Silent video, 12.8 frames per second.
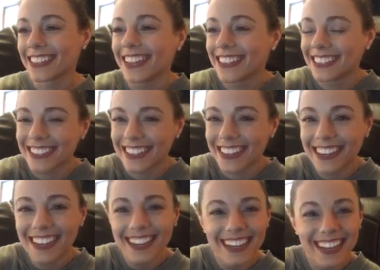changer.
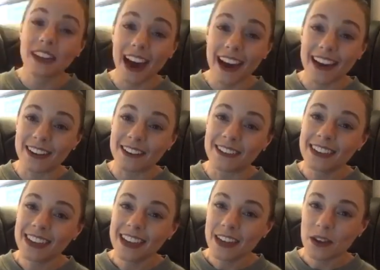Now,